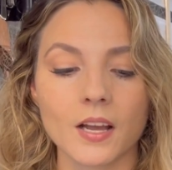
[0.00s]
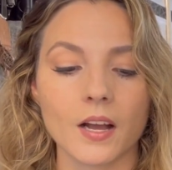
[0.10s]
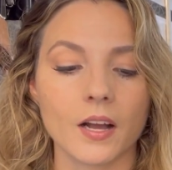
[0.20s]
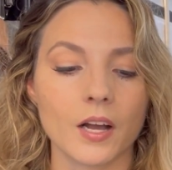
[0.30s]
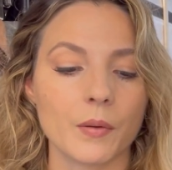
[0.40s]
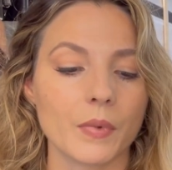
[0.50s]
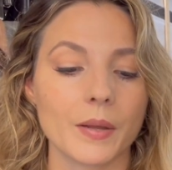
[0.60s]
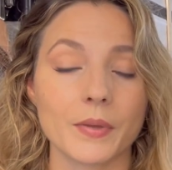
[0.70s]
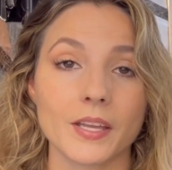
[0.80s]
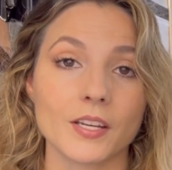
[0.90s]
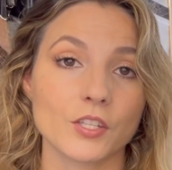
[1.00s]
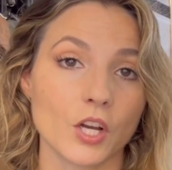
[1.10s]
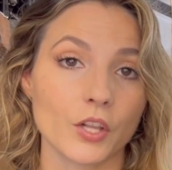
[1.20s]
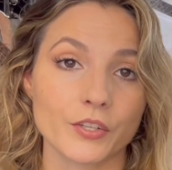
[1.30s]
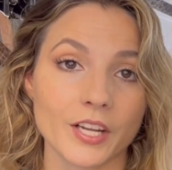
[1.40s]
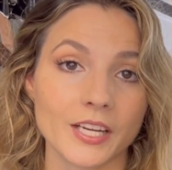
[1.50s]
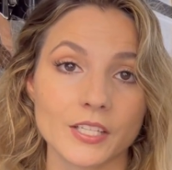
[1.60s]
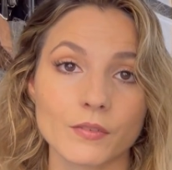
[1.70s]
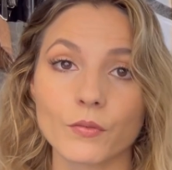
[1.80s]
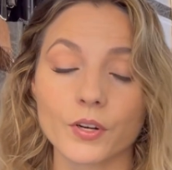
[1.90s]
I paid
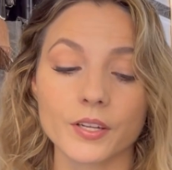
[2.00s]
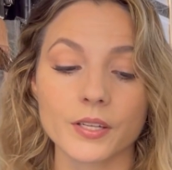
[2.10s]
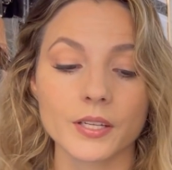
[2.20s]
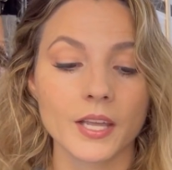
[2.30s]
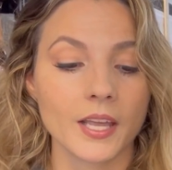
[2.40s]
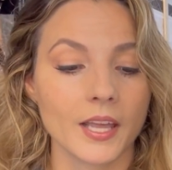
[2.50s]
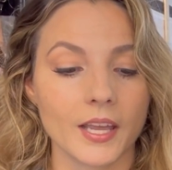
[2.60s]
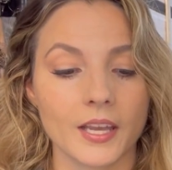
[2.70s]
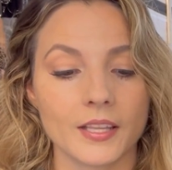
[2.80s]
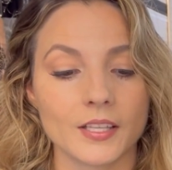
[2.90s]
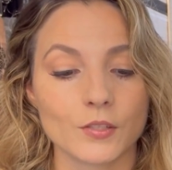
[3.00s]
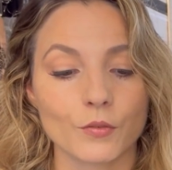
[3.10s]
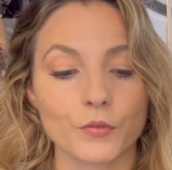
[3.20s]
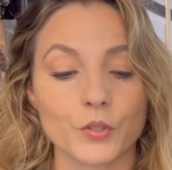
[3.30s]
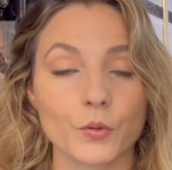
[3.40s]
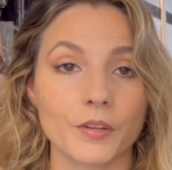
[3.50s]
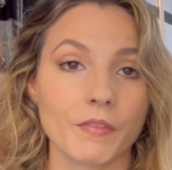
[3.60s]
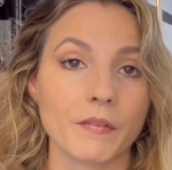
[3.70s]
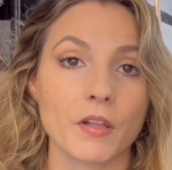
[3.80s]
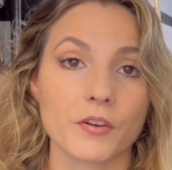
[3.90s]
$1.90 for it and they sold for
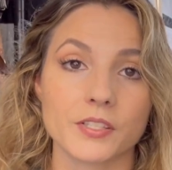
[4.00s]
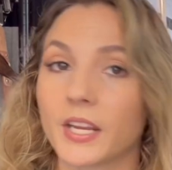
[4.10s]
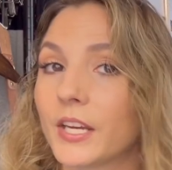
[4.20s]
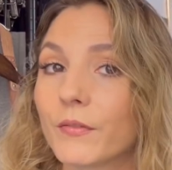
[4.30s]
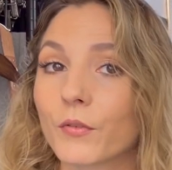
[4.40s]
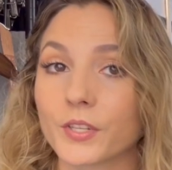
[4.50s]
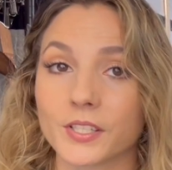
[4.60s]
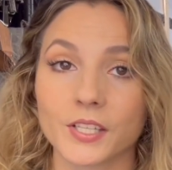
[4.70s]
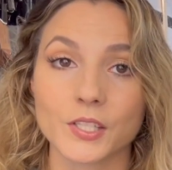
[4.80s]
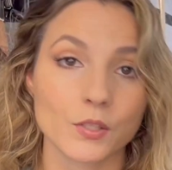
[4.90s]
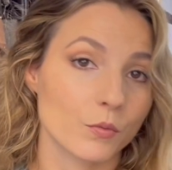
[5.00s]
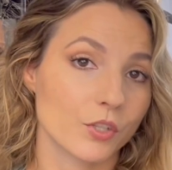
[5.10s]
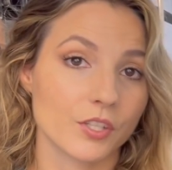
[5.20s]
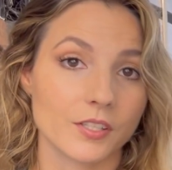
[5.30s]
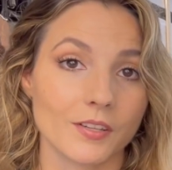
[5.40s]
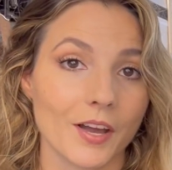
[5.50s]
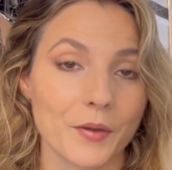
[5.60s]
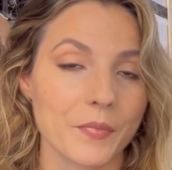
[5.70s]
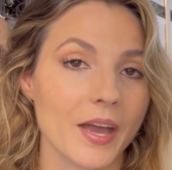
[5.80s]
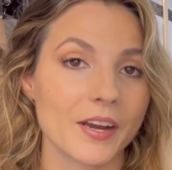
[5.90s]
$25.84, which is
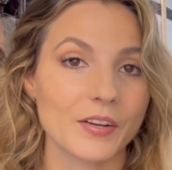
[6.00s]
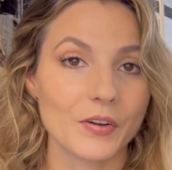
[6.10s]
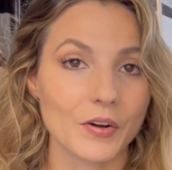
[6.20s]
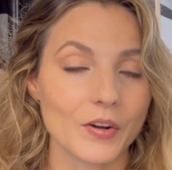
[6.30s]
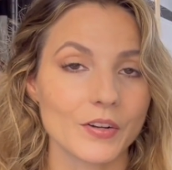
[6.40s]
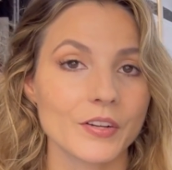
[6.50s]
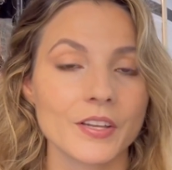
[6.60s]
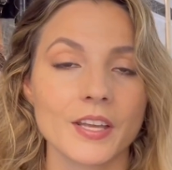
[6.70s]
not bad at all.